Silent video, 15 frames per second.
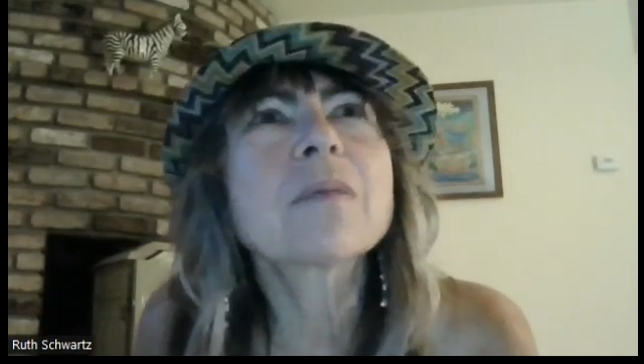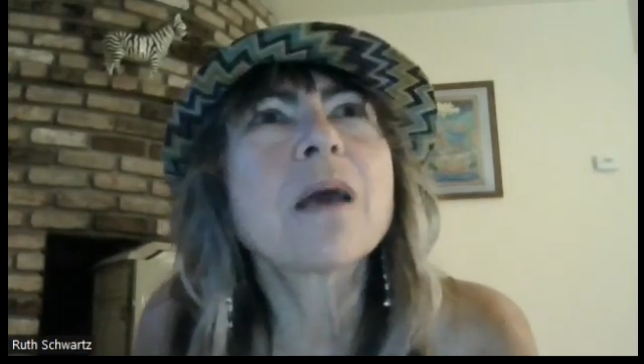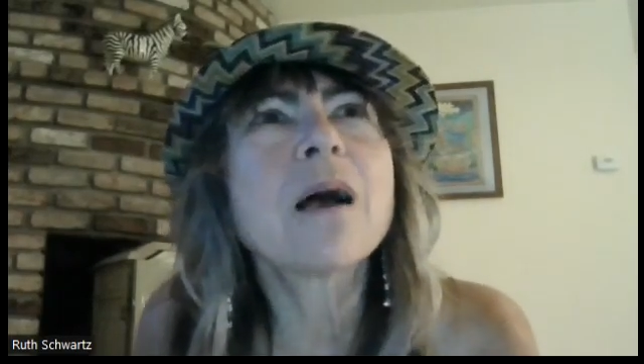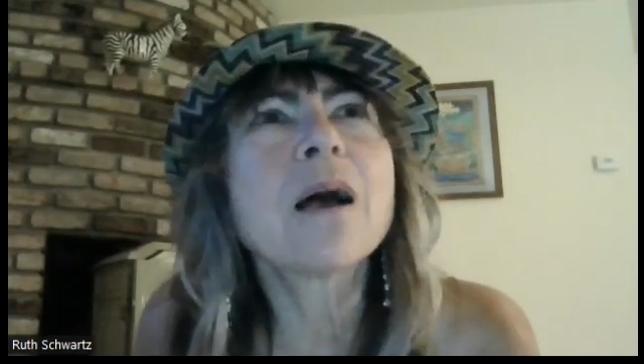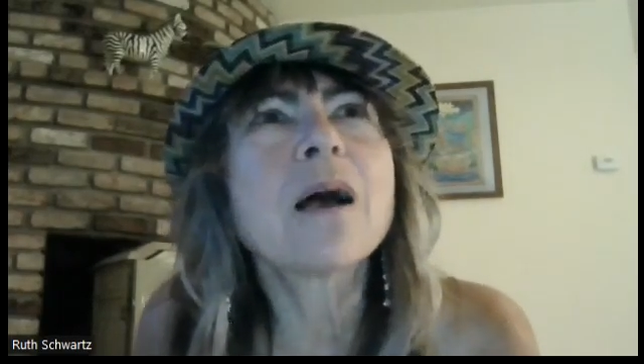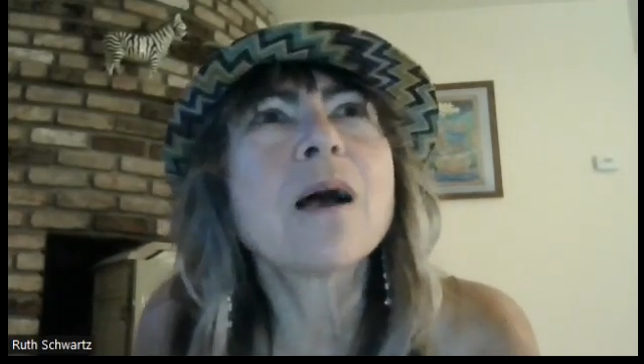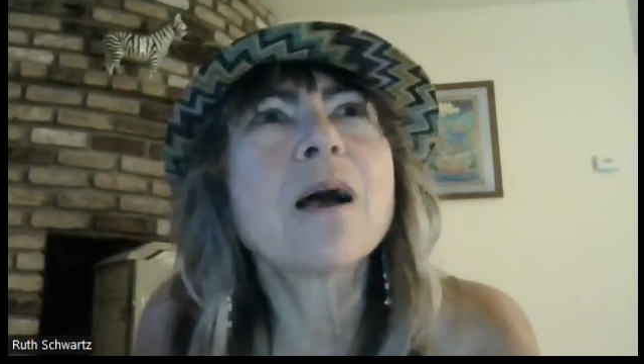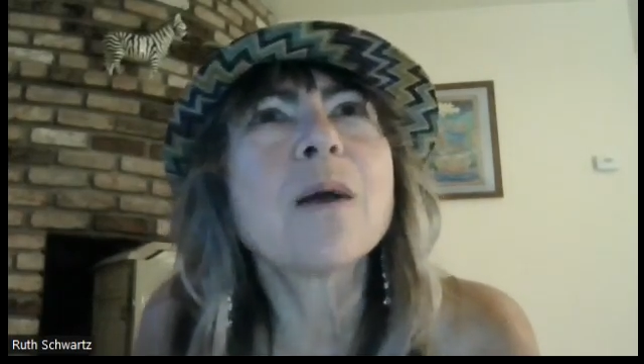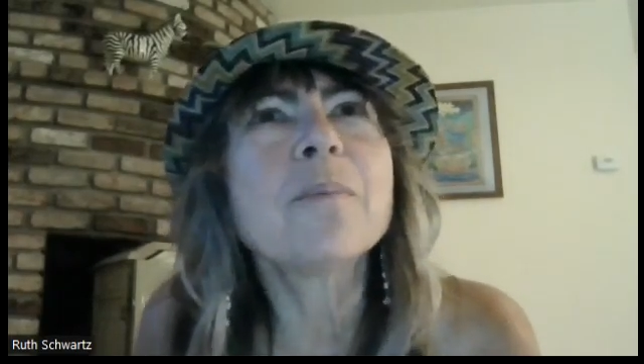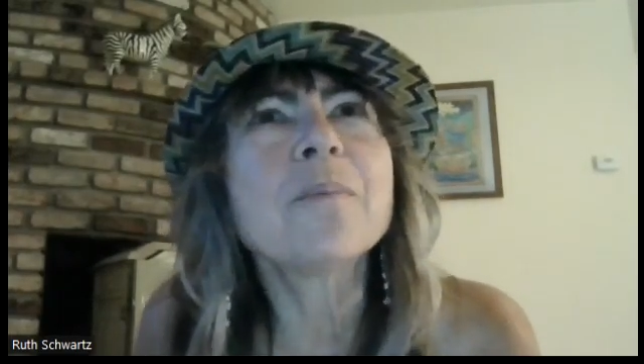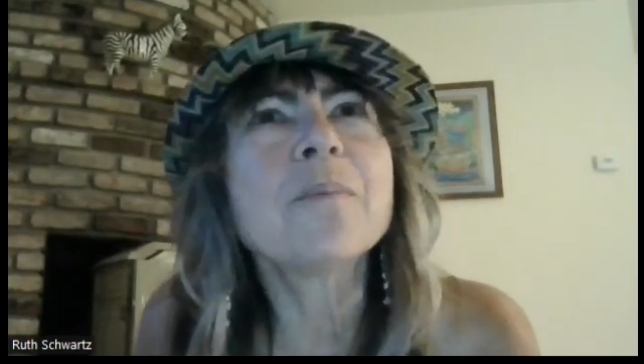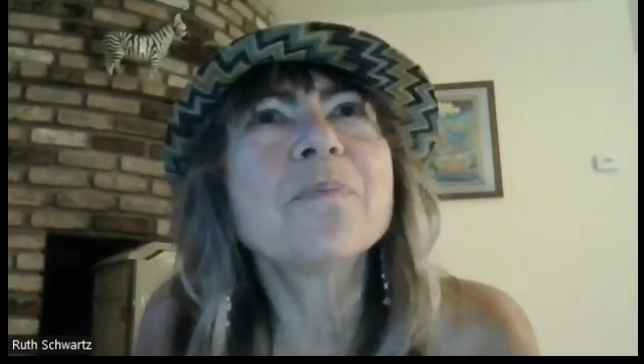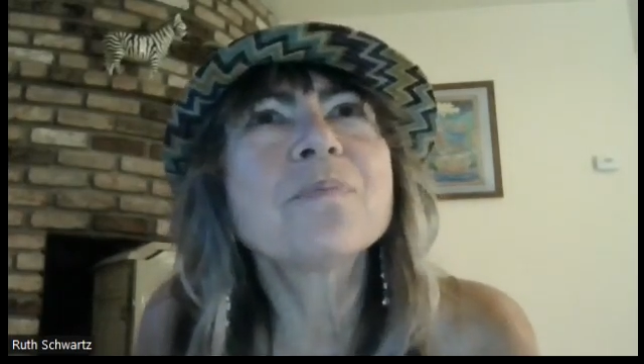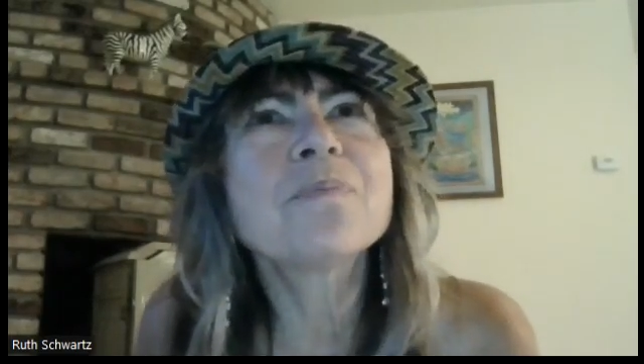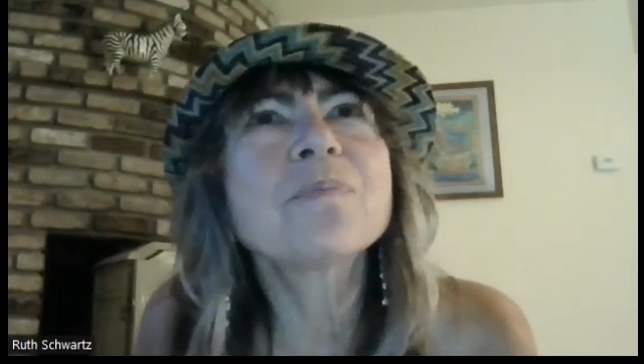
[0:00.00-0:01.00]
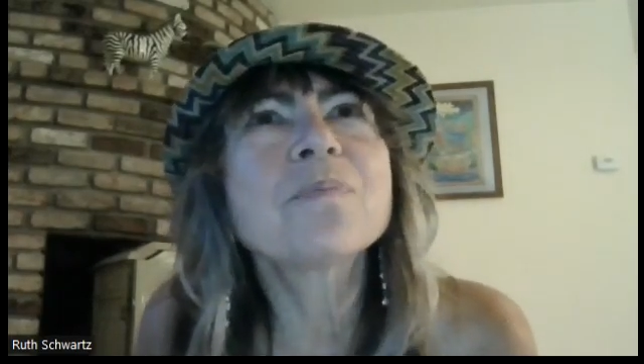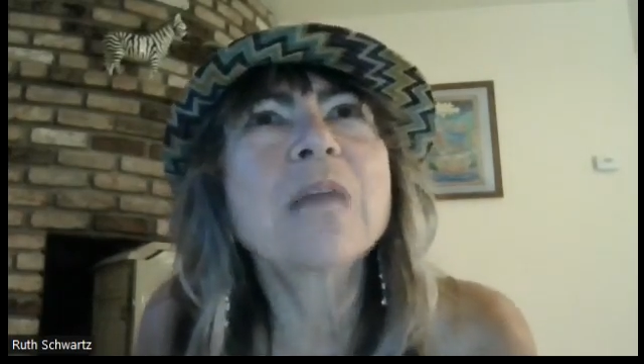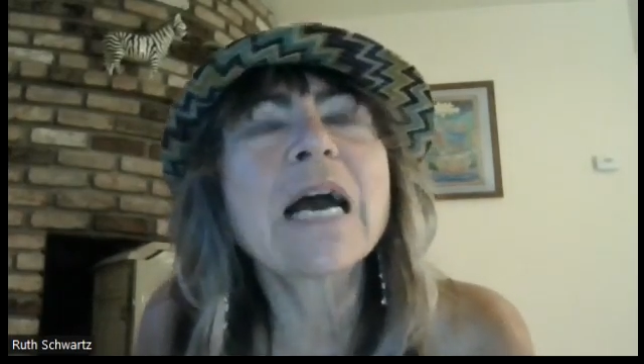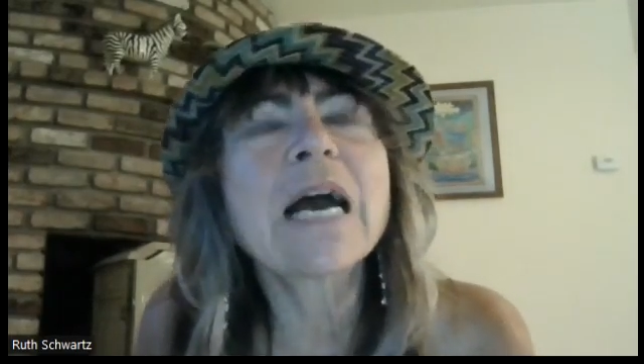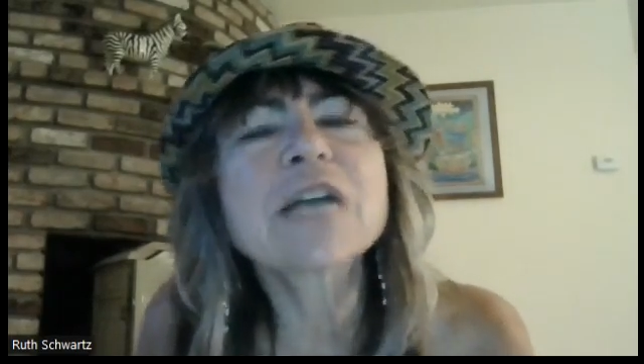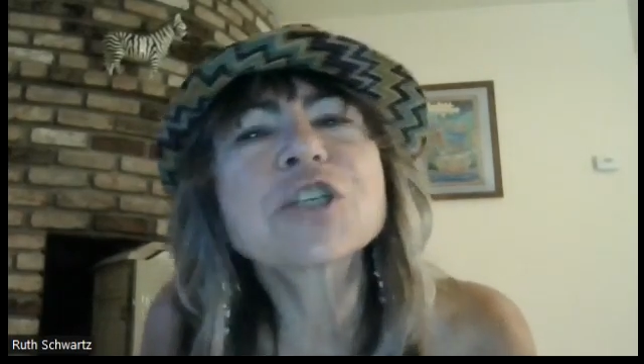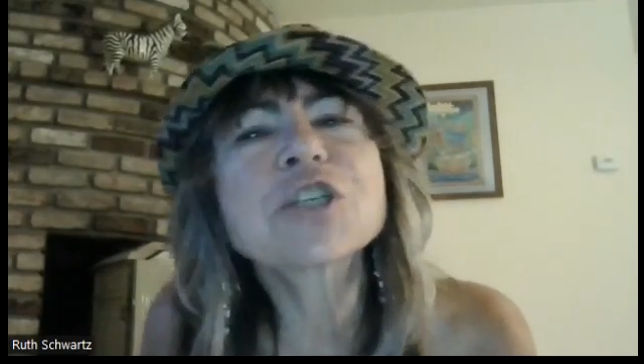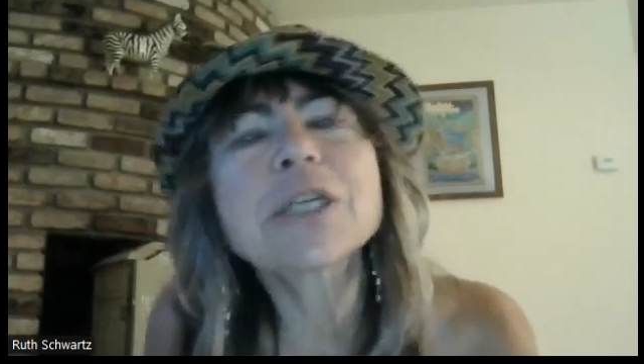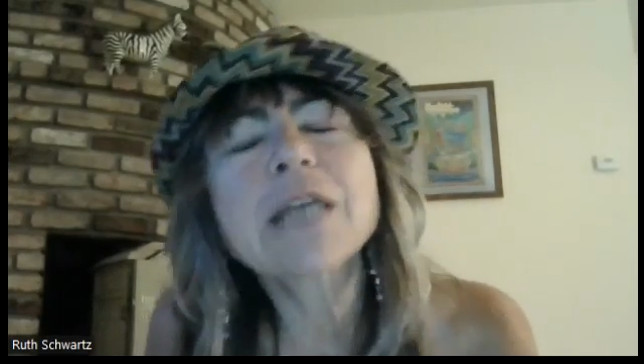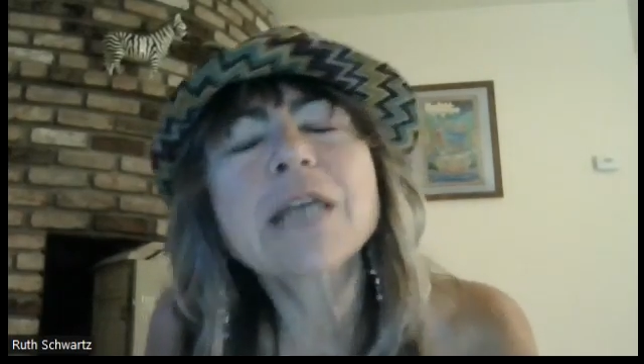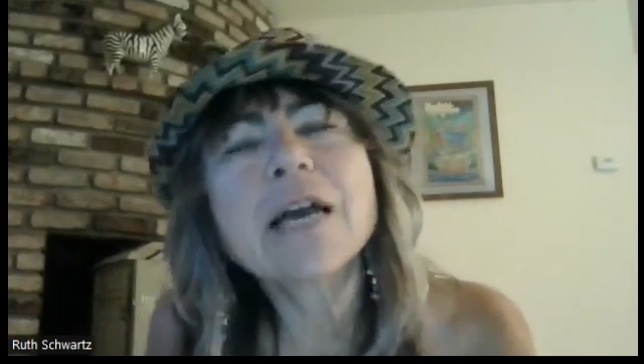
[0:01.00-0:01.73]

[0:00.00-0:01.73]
Um, Actually,